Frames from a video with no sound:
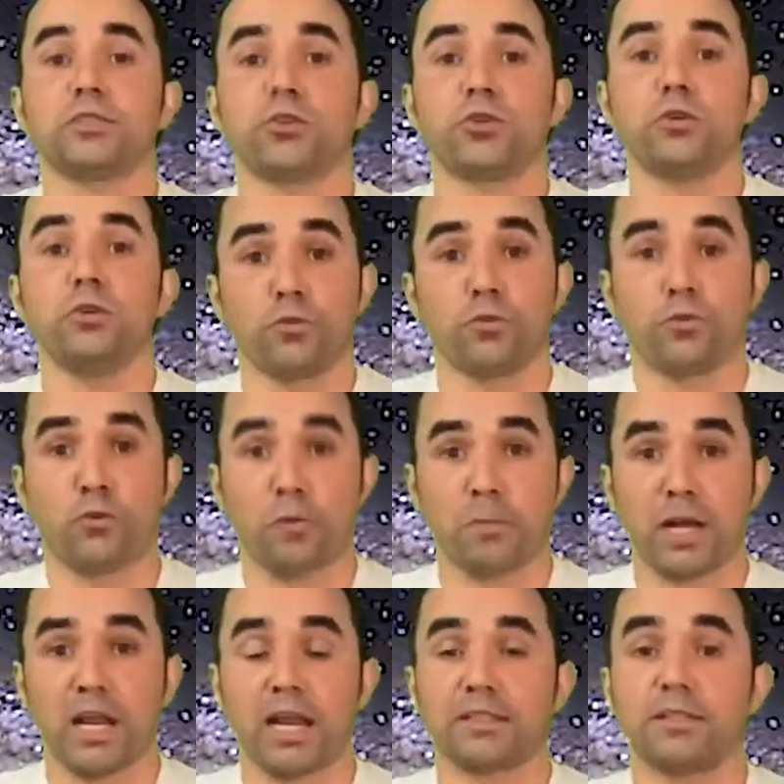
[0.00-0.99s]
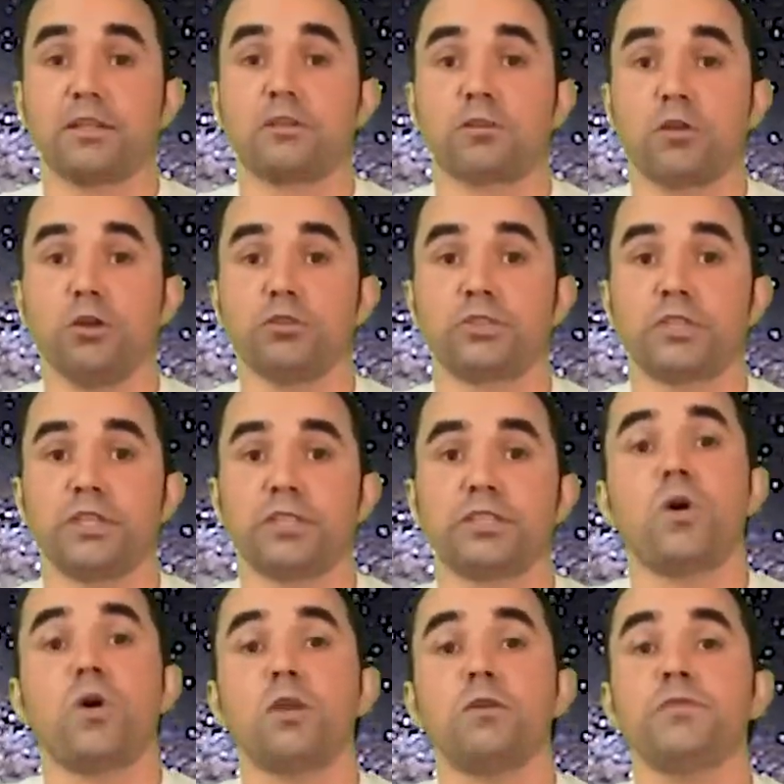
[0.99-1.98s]
group to form galactic
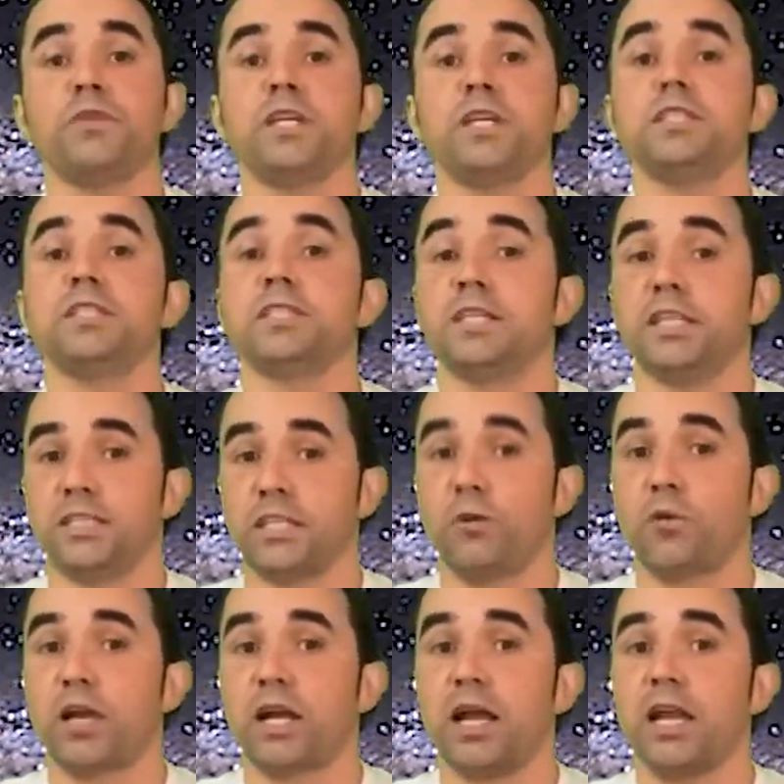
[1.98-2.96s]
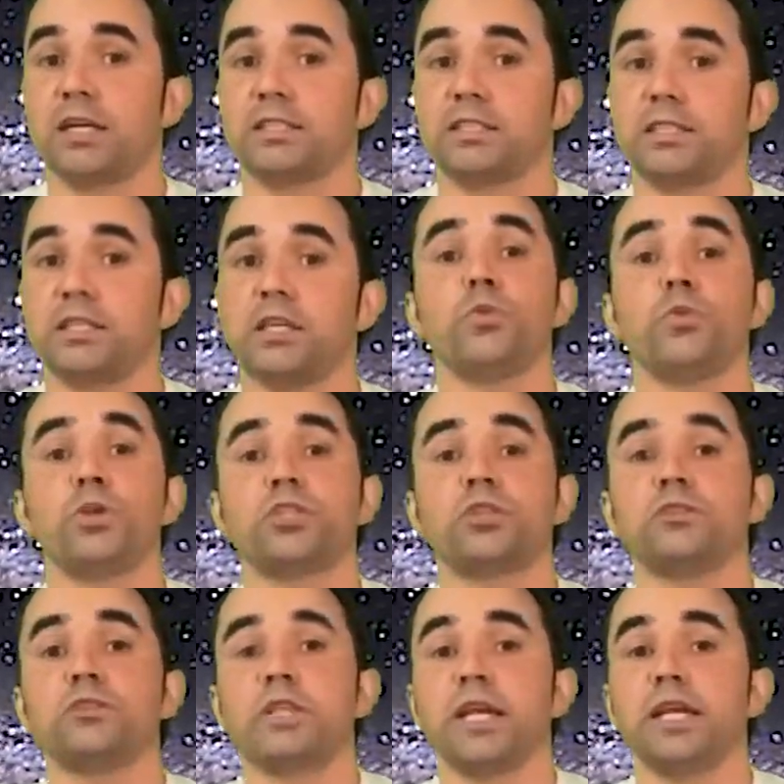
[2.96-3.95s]
clusters. One of these is our galaxy, which
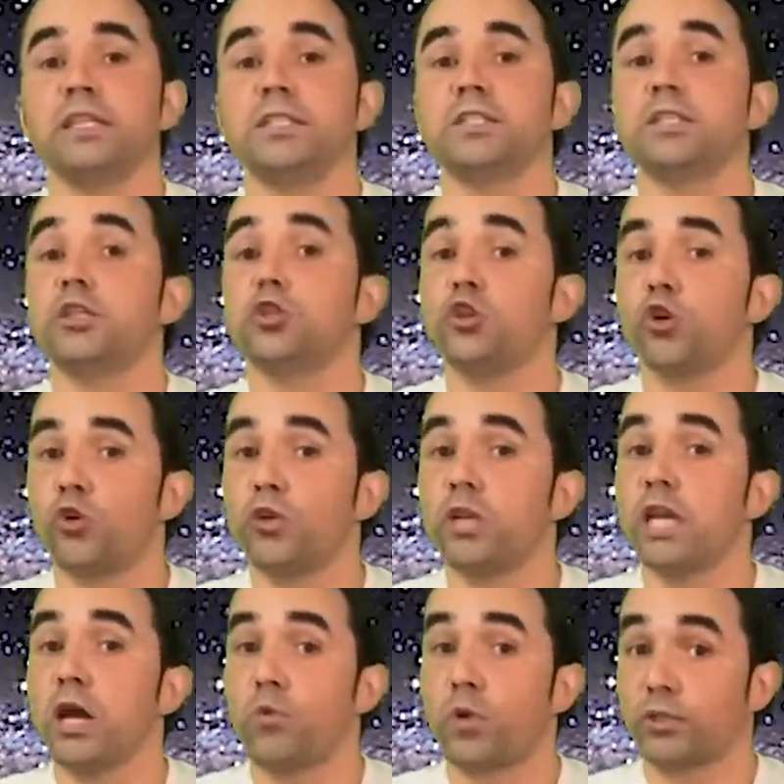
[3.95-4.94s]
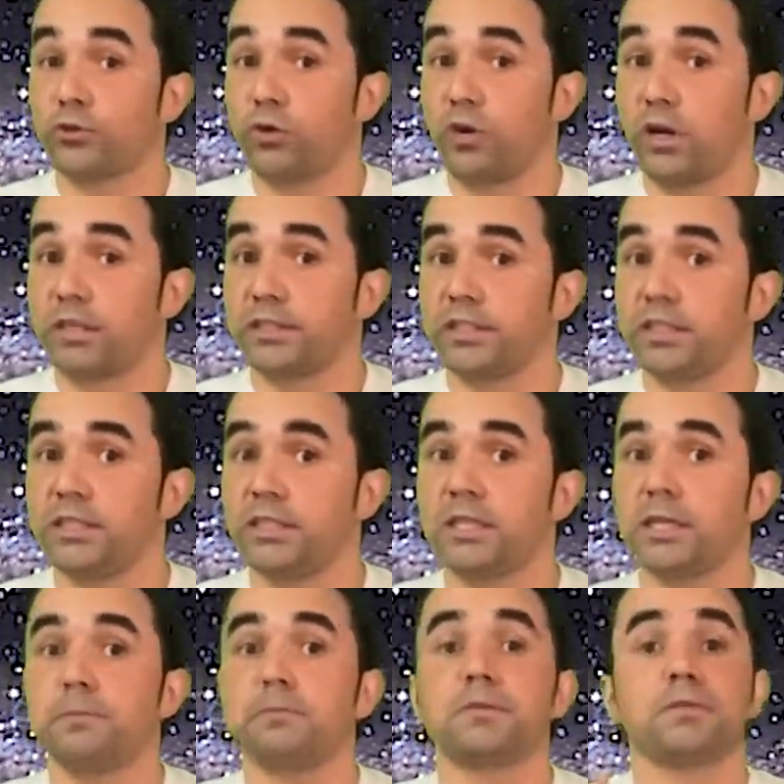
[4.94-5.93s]
contains not only our solar
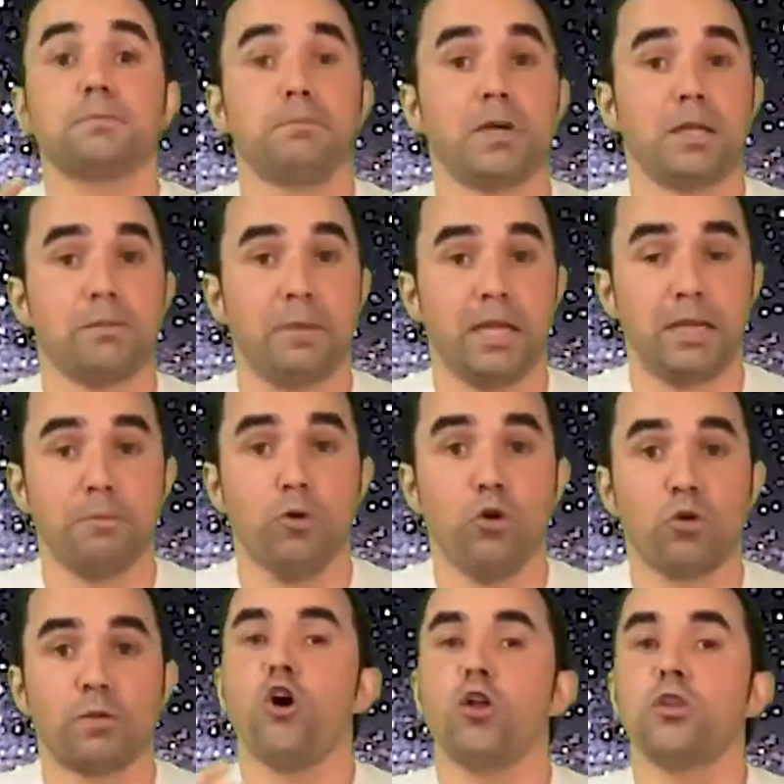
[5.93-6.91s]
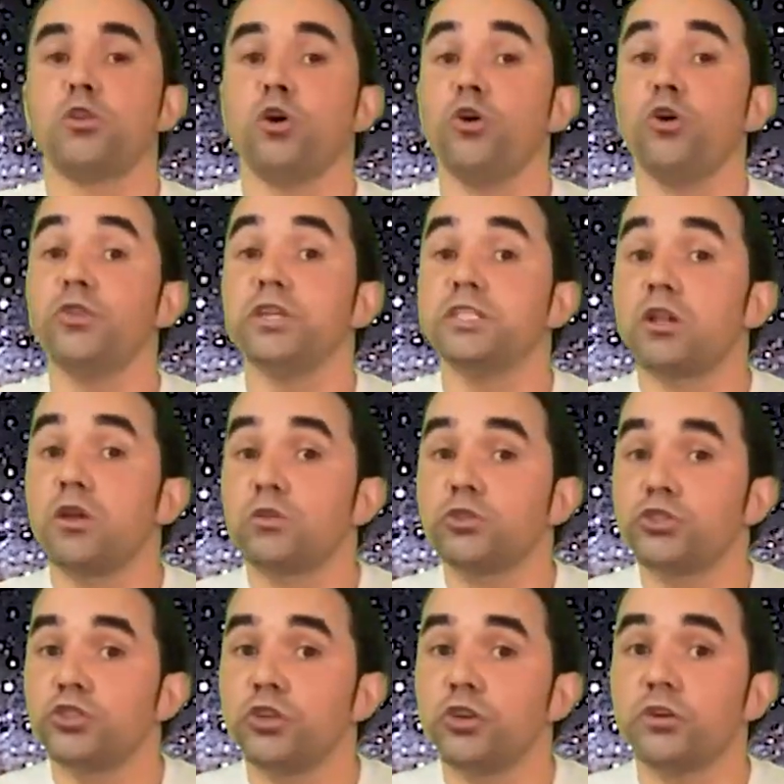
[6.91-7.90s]
systems, but many more. Although this
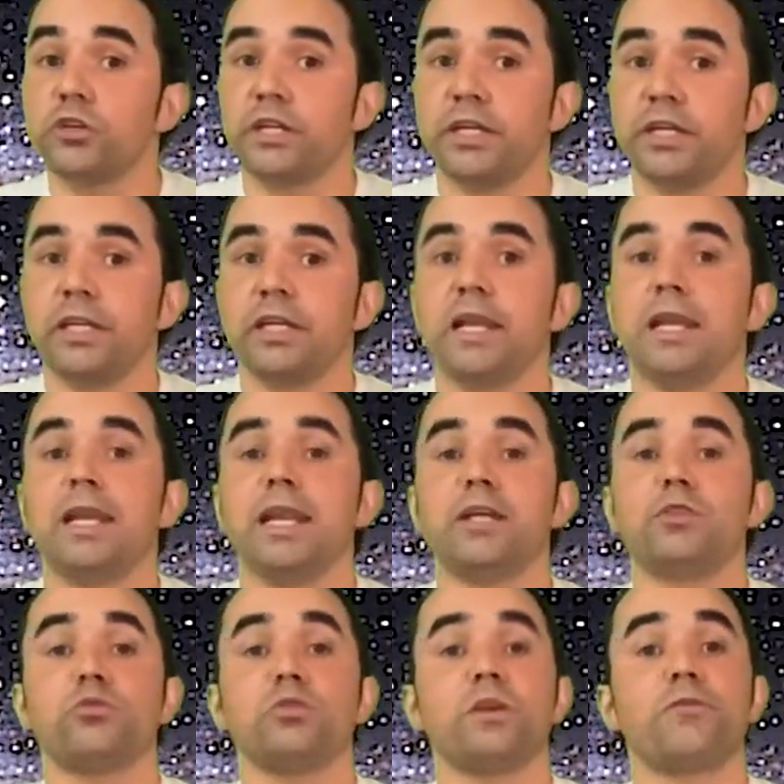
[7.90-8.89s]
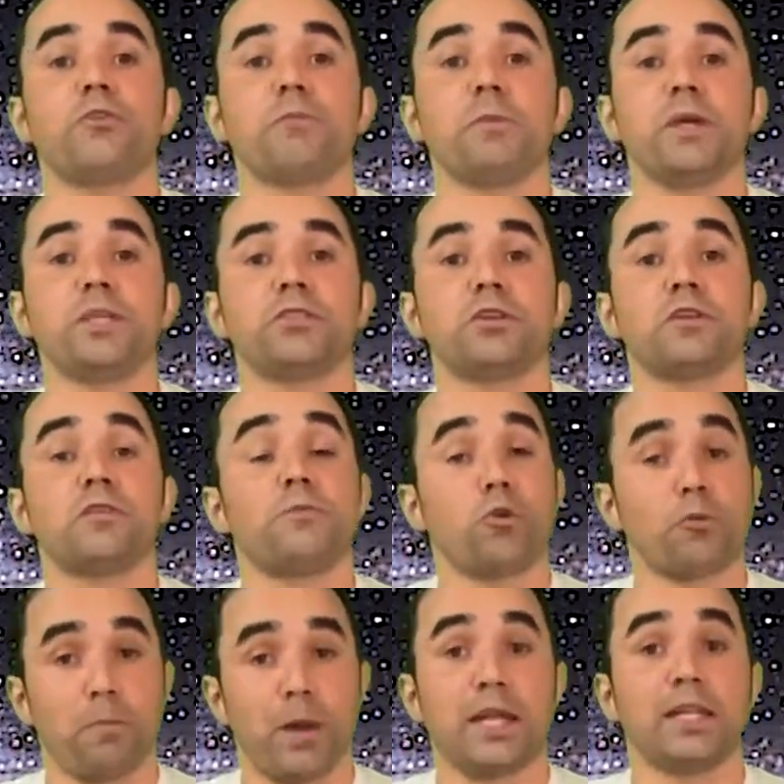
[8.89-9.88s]
long journey led to the formation of
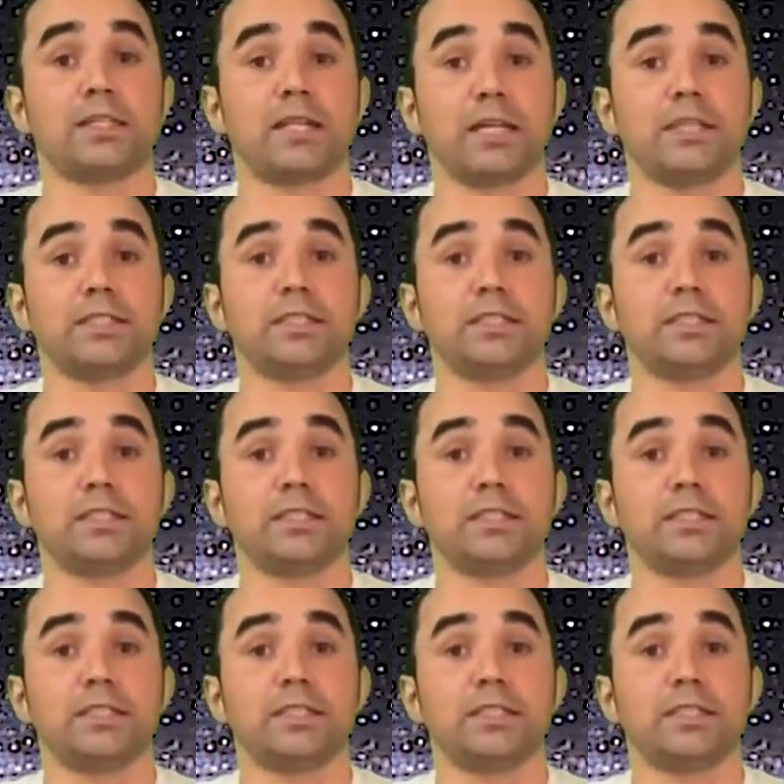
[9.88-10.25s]
more planetary